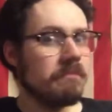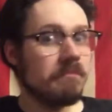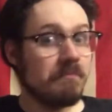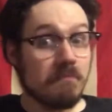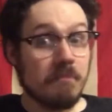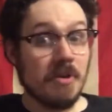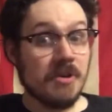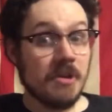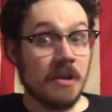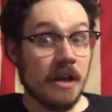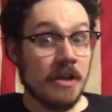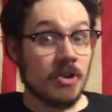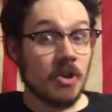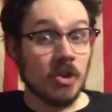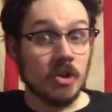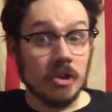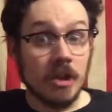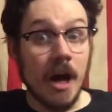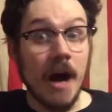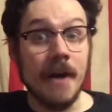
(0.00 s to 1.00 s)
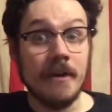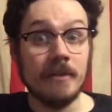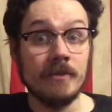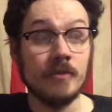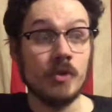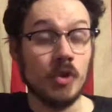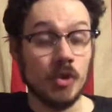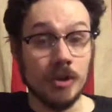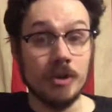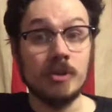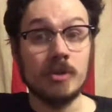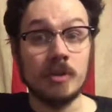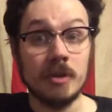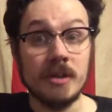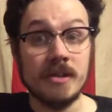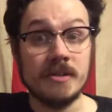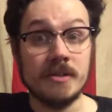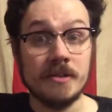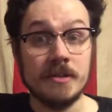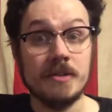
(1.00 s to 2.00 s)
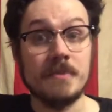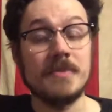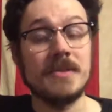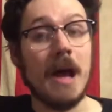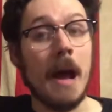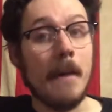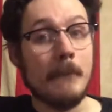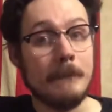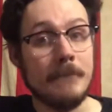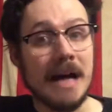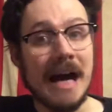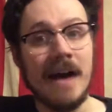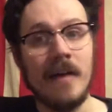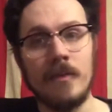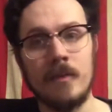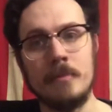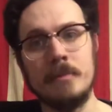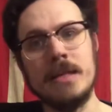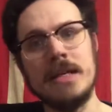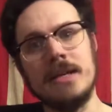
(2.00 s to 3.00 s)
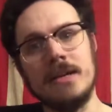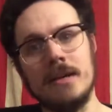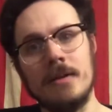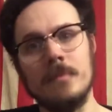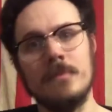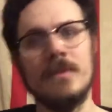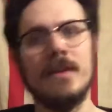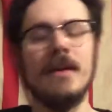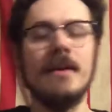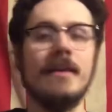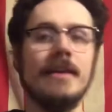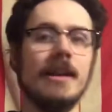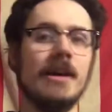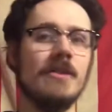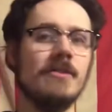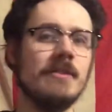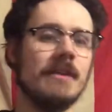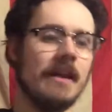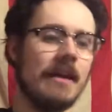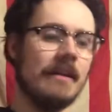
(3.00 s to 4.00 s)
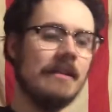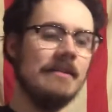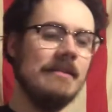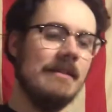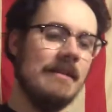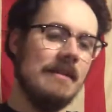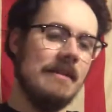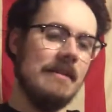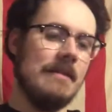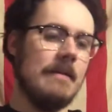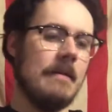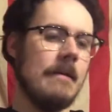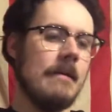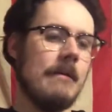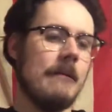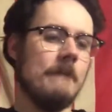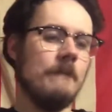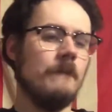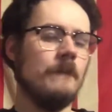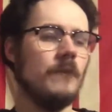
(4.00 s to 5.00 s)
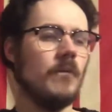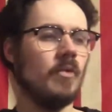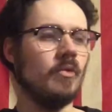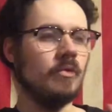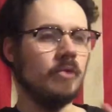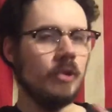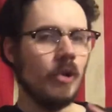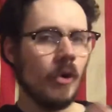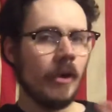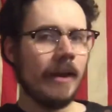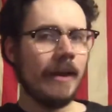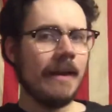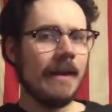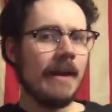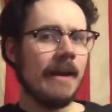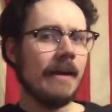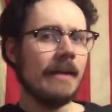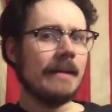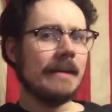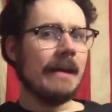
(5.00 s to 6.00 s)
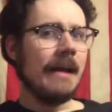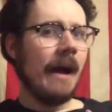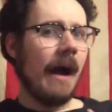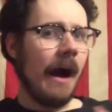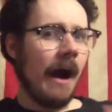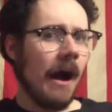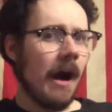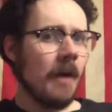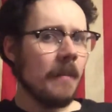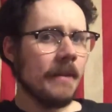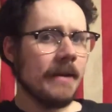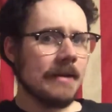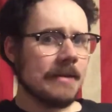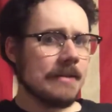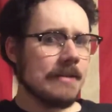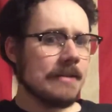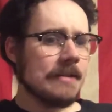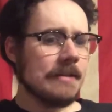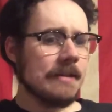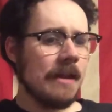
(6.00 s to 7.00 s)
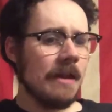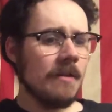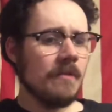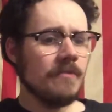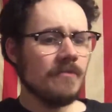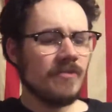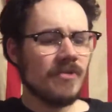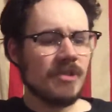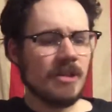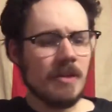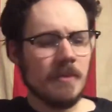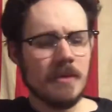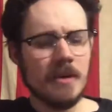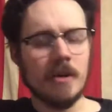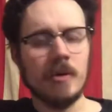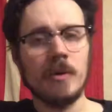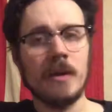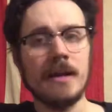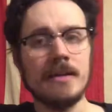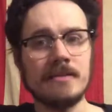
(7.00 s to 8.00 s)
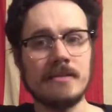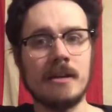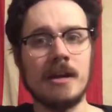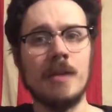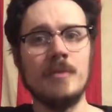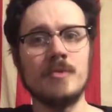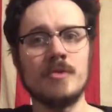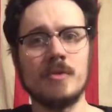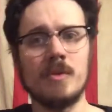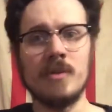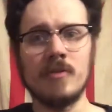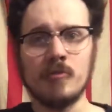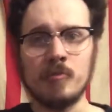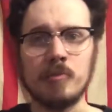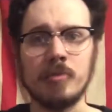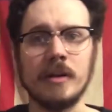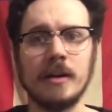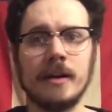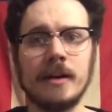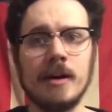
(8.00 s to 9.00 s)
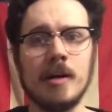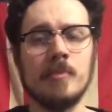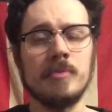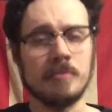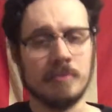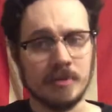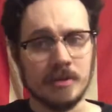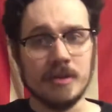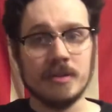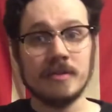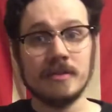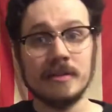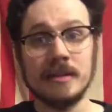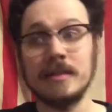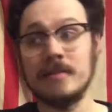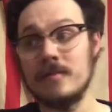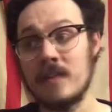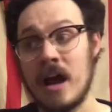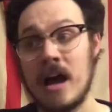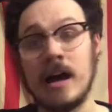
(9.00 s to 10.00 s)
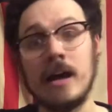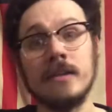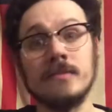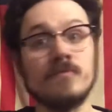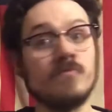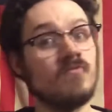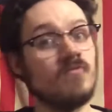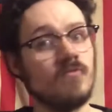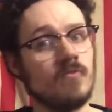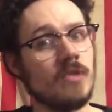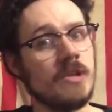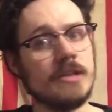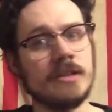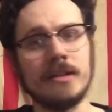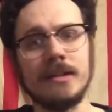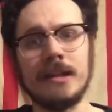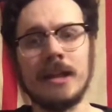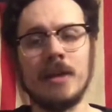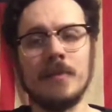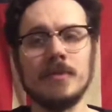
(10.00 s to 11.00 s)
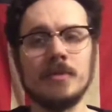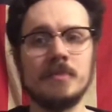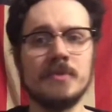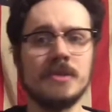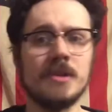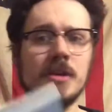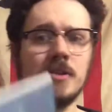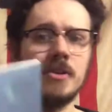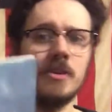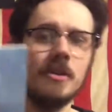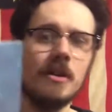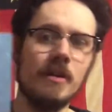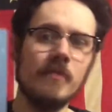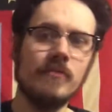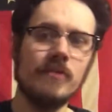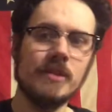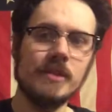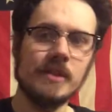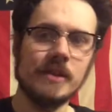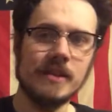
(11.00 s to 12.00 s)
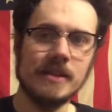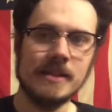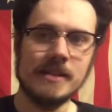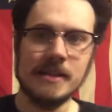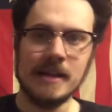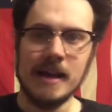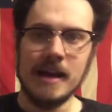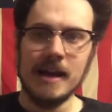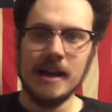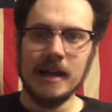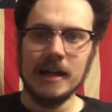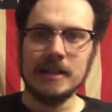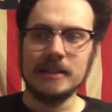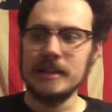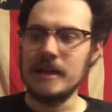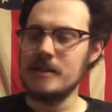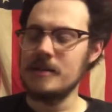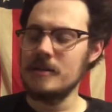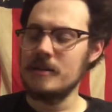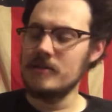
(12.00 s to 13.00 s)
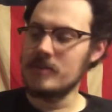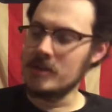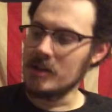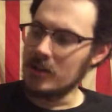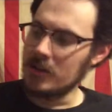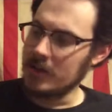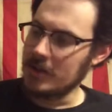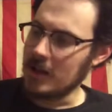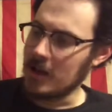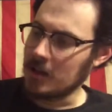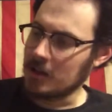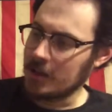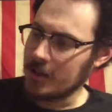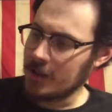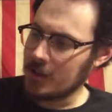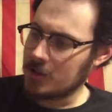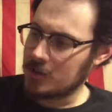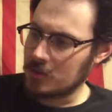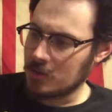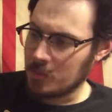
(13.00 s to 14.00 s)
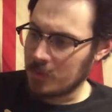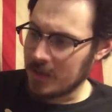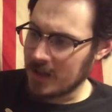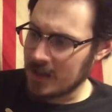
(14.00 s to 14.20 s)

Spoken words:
but she has a lot of good criticisms about the medium. Now again, looking at comics, it seemed a great time to sort of bring up a book that I recently came into possession of, which is Legend of Zelda, A Link to the